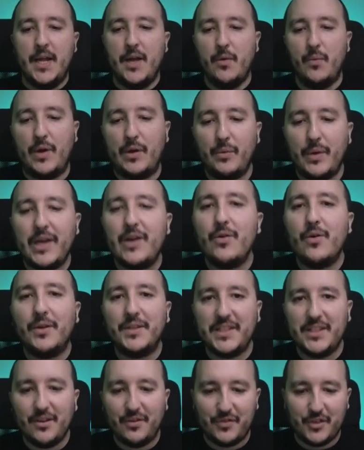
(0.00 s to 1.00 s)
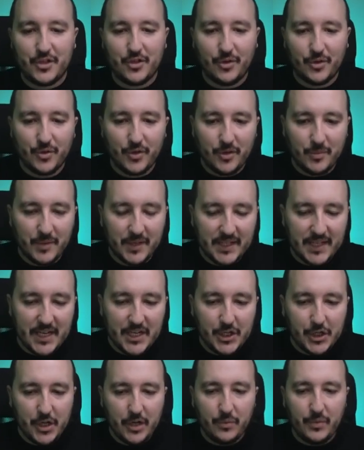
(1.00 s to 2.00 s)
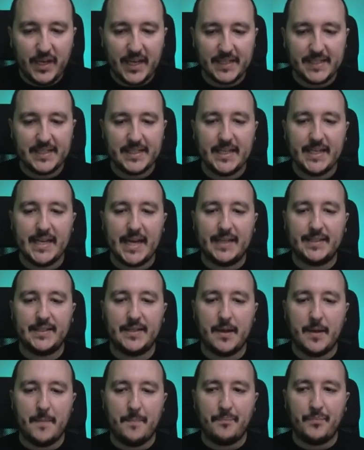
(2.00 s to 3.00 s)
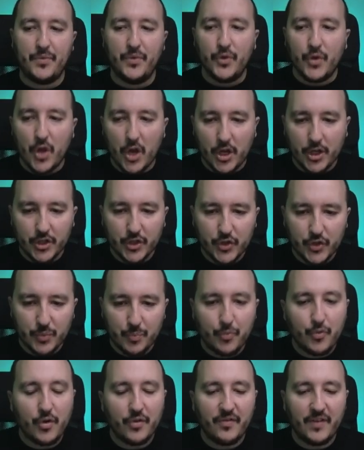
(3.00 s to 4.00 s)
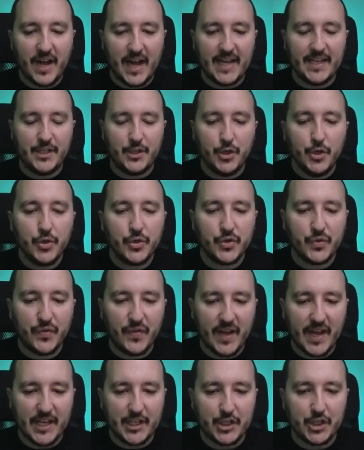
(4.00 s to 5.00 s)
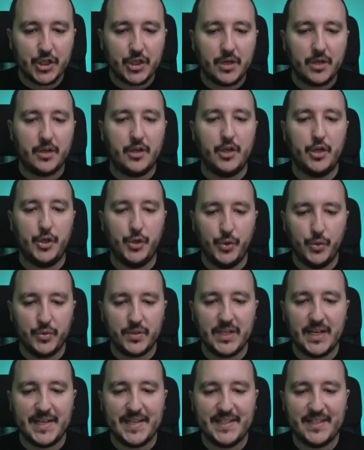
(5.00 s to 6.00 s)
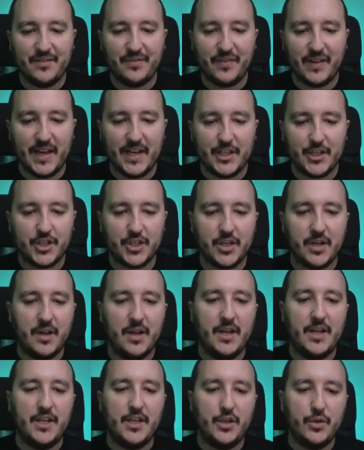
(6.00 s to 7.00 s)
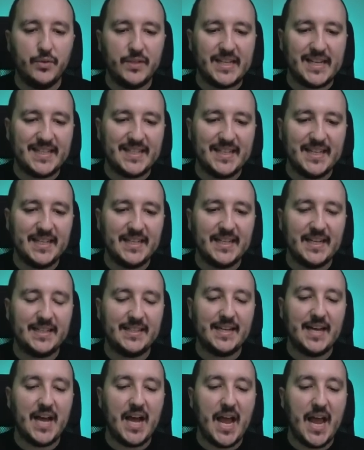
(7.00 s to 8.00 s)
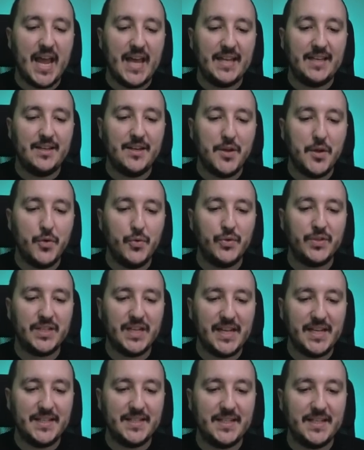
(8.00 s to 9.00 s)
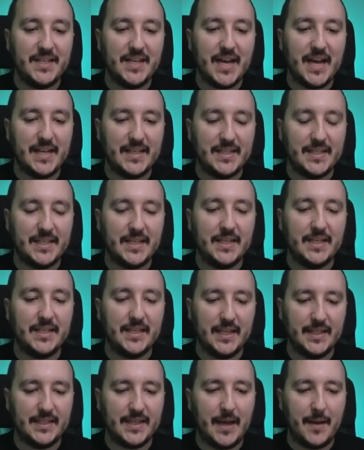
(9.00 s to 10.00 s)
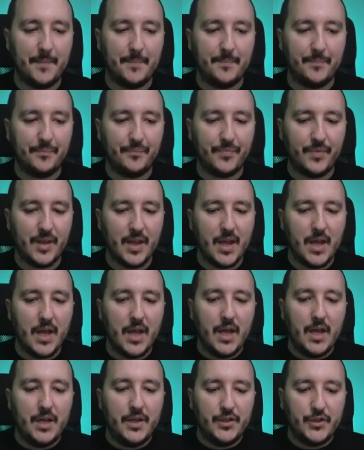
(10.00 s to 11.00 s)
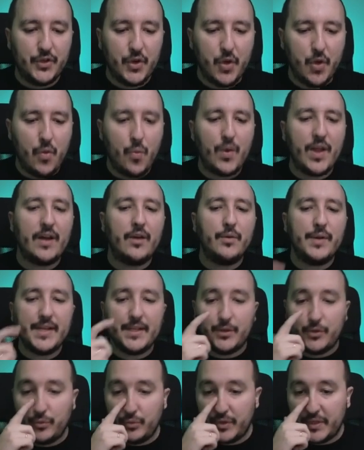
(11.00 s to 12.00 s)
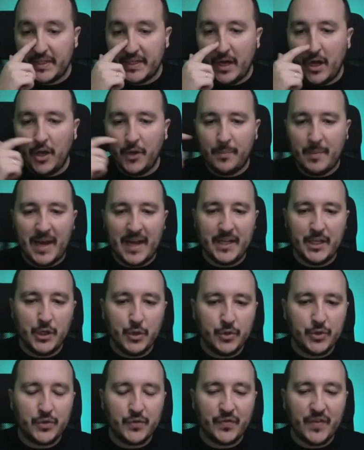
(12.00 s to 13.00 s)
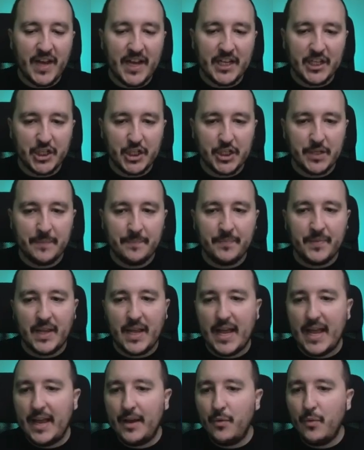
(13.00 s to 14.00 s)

When we go on the official documentation, we can see that Nuxt provide use fetch, use lazy fetch, use async data, and use lazy async data. So we are going to start by use fetch. And